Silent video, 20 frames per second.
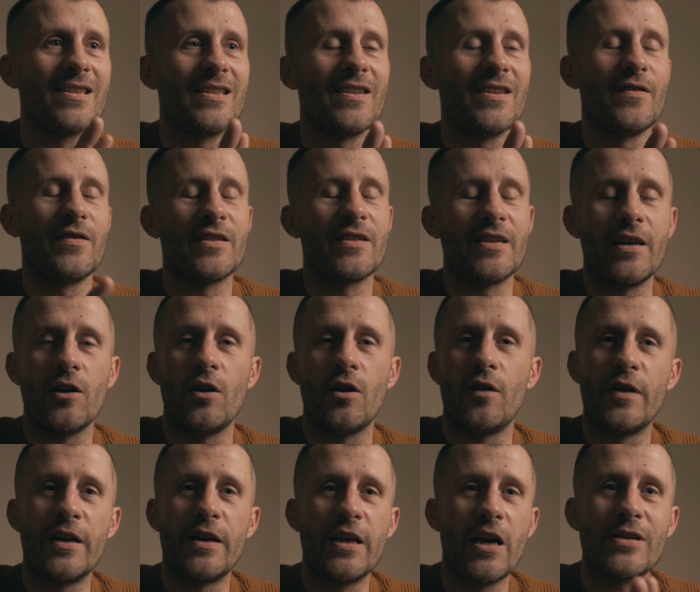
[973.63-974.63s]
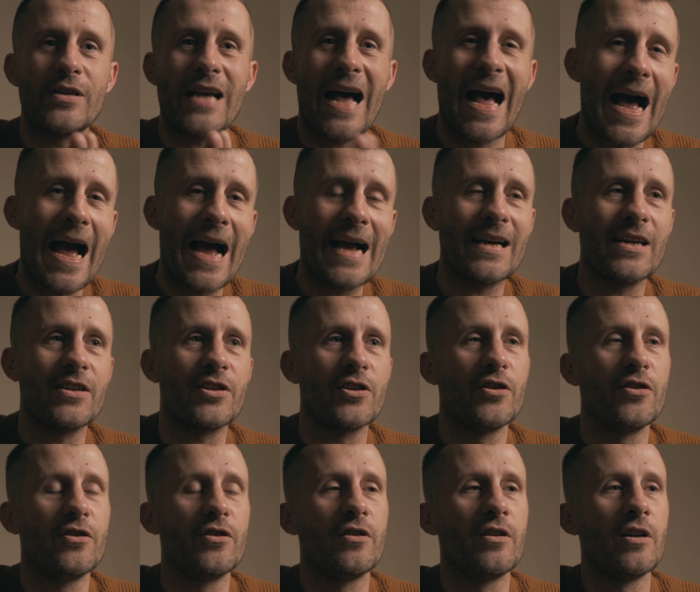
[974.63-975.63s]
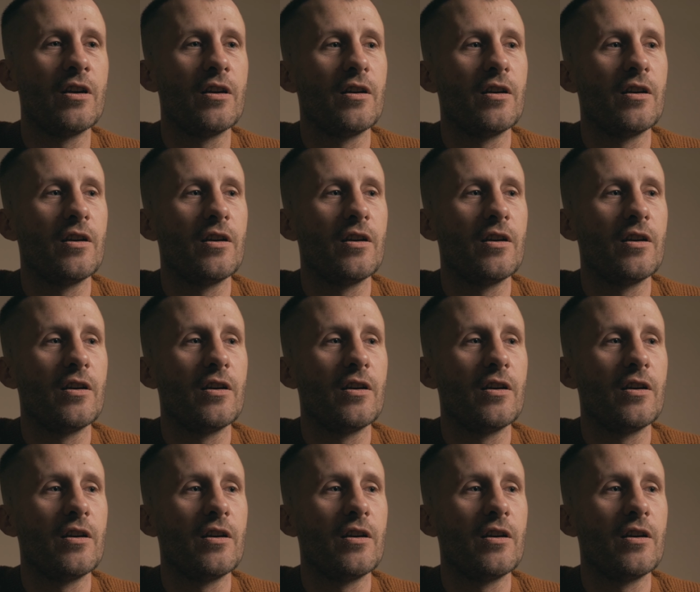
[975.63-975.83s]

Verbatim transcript: as you see a lot of videos, hacks and,